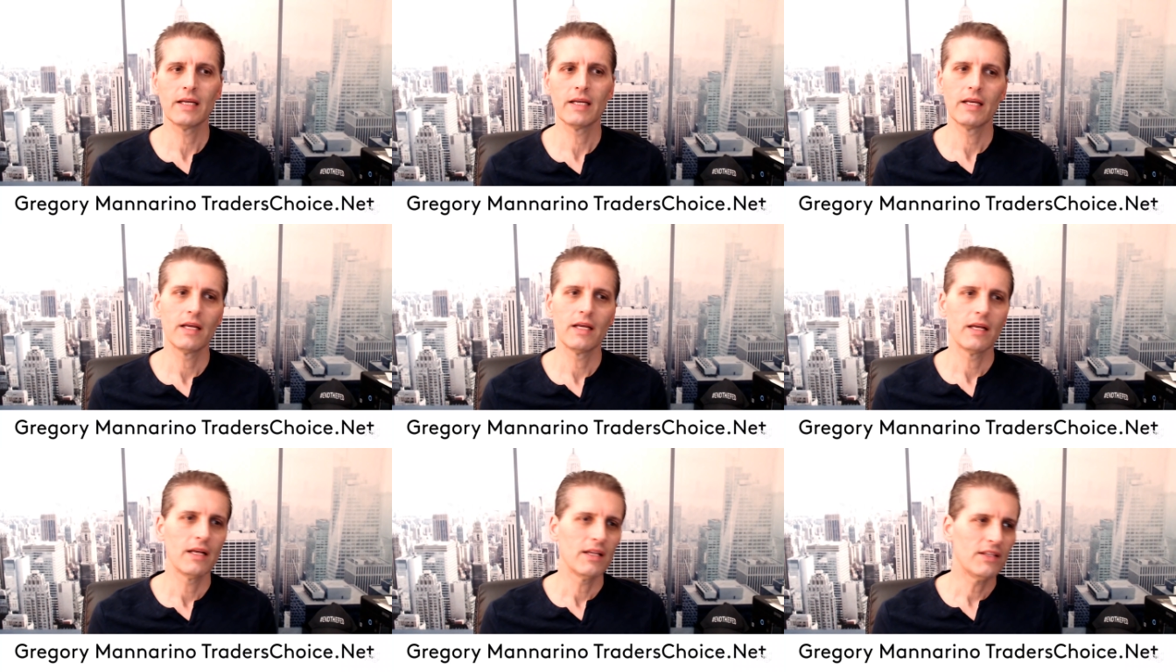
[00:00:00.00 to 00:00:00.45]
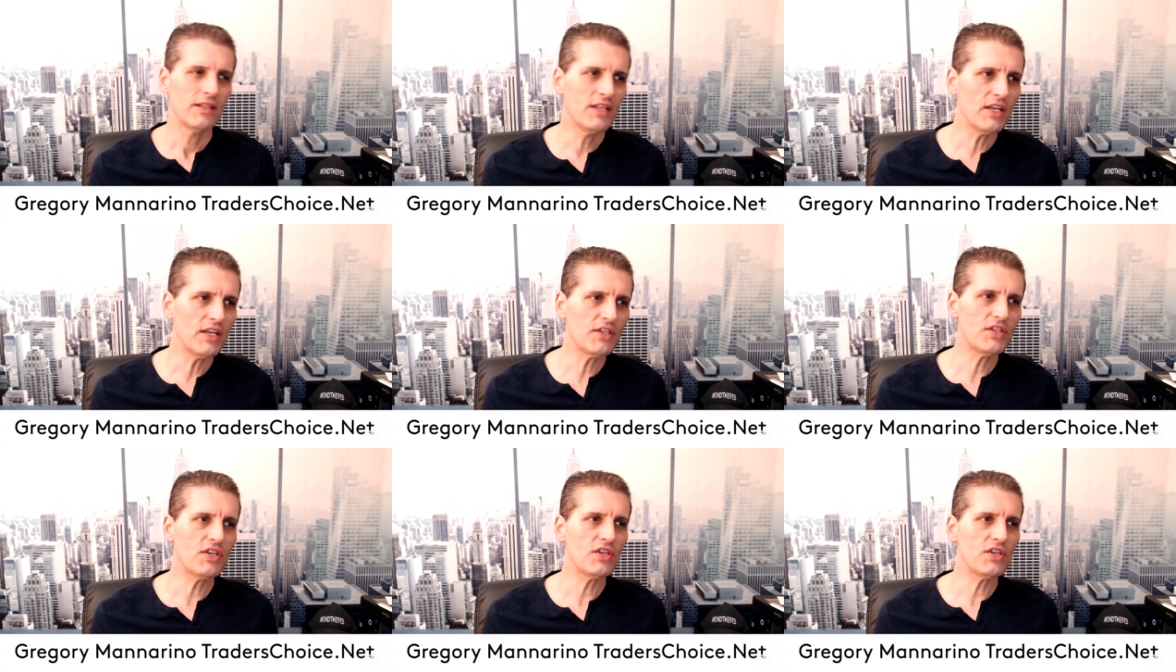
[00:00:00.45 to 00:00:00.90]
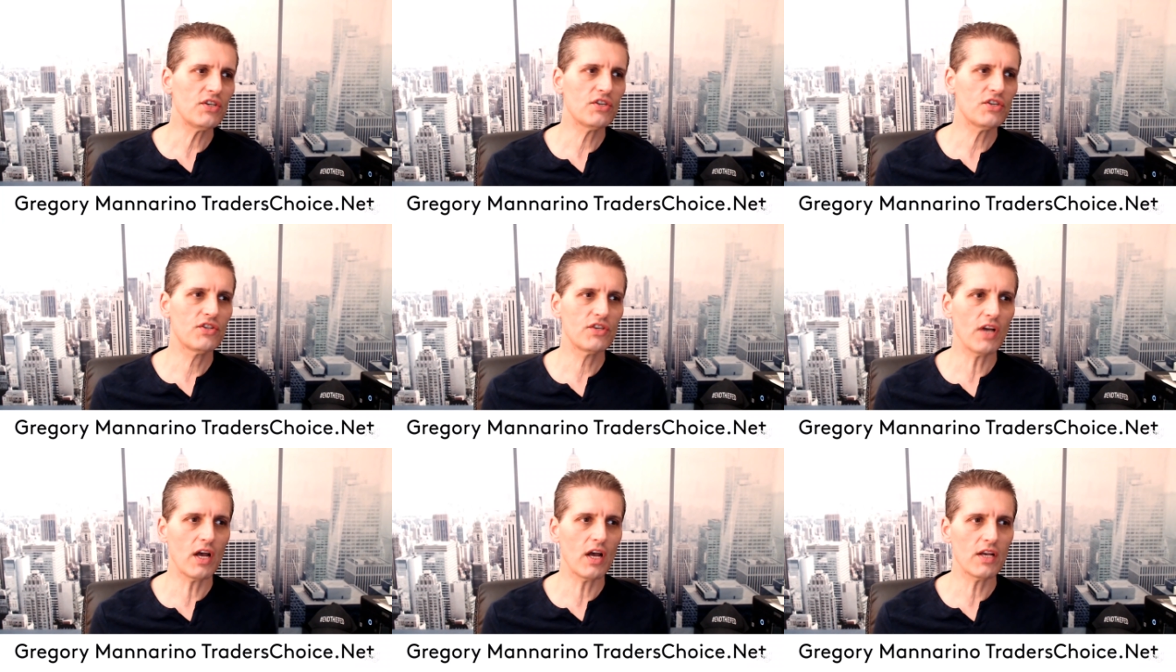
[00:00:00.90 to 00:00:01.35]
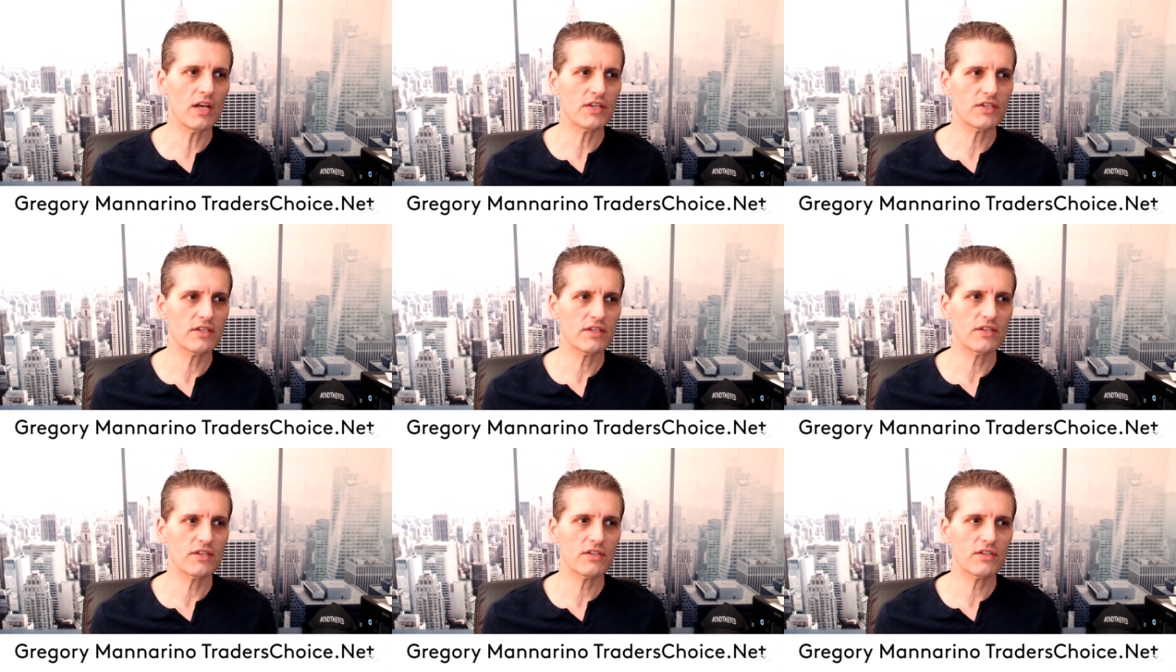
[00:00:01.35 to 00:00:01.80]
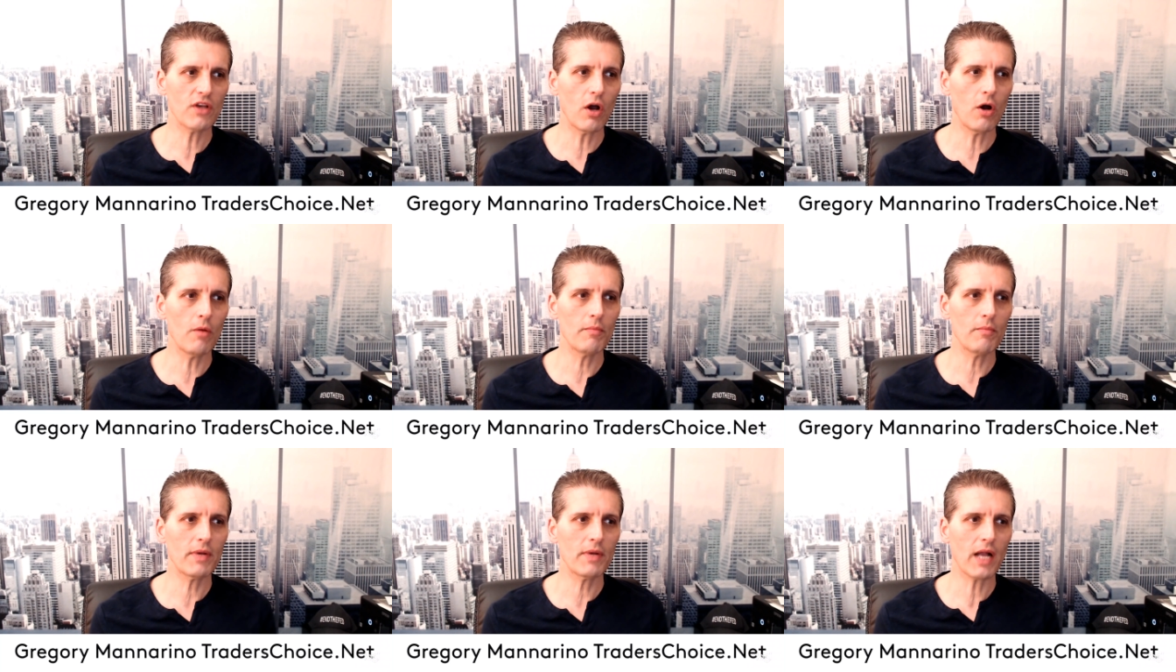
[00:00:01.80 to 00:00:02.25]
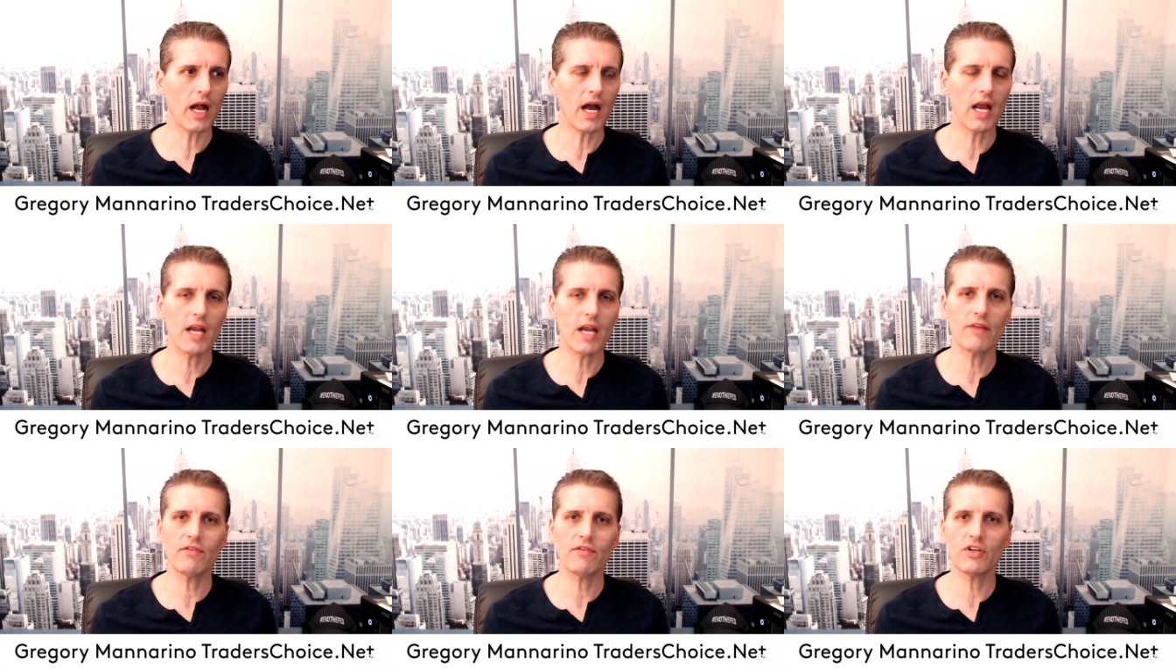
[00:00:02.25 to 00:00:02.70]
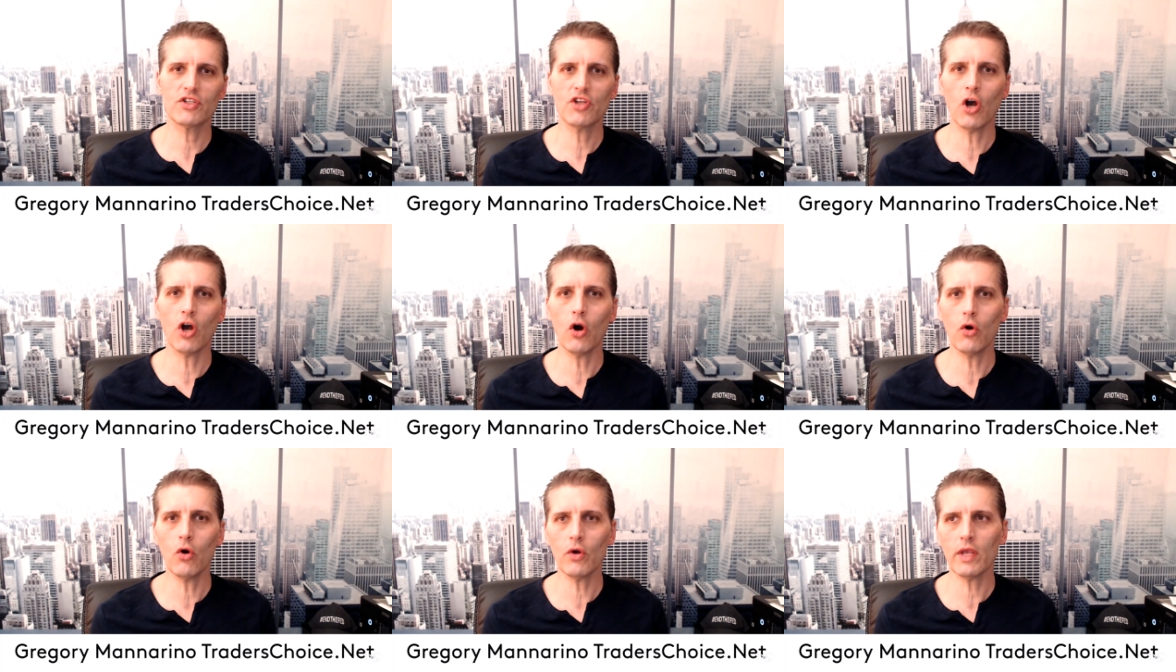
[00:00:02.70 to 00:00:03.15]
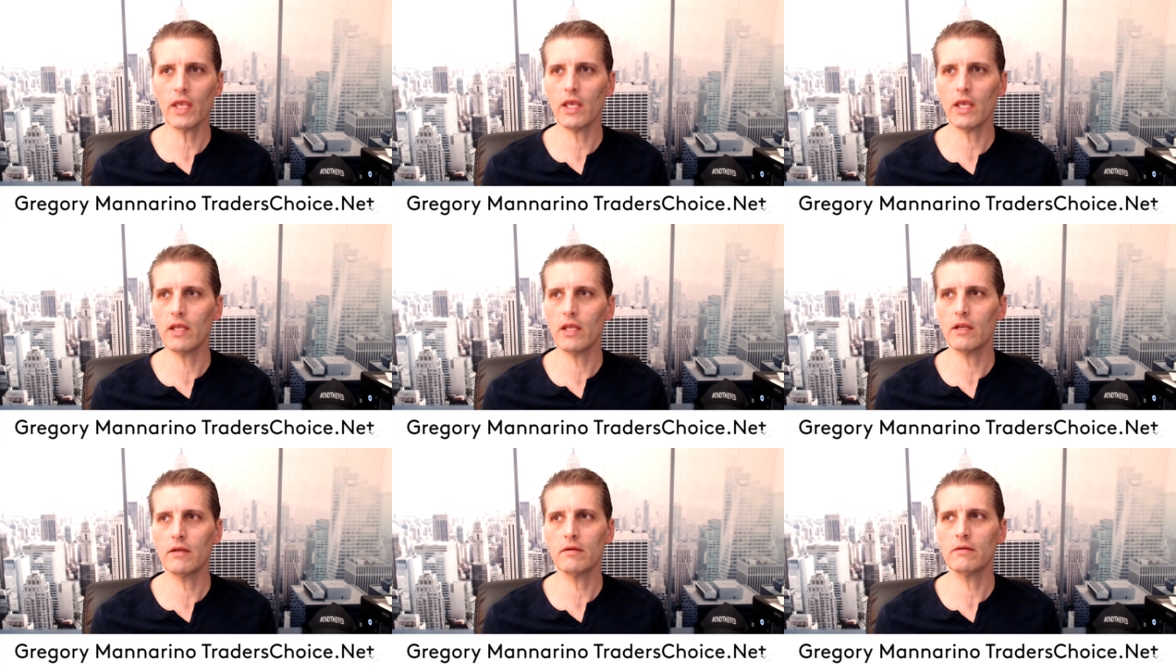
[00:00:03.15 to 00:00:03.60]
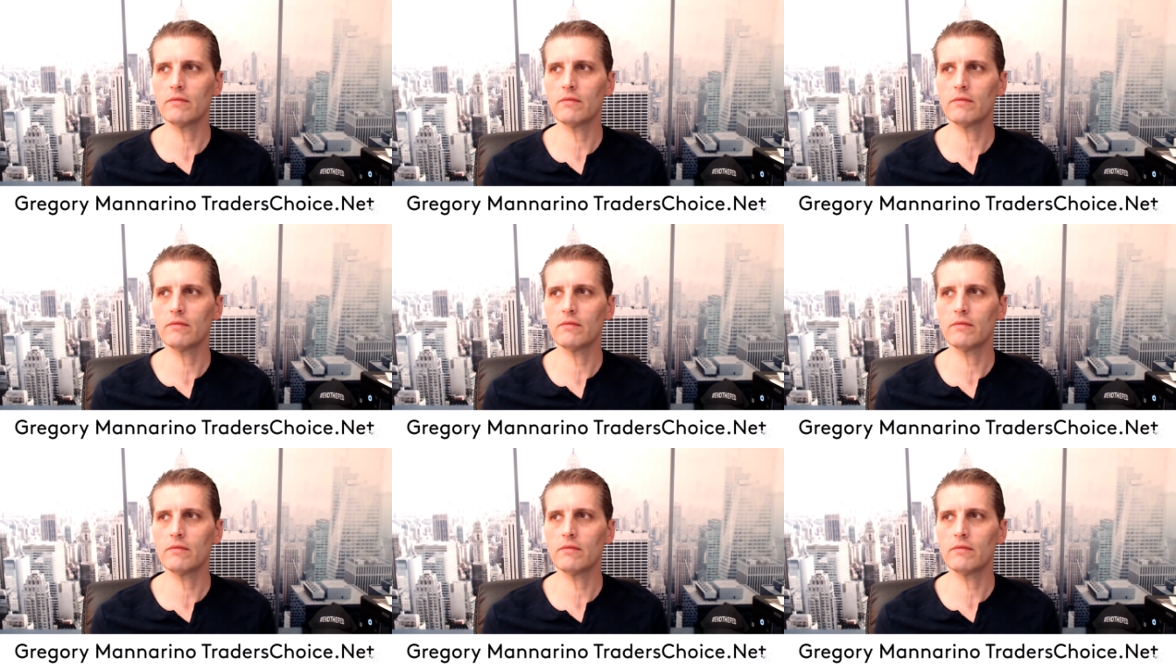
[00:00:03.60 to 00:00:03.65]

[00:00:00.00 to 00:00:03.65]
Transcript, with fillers: this is just some kind of a token,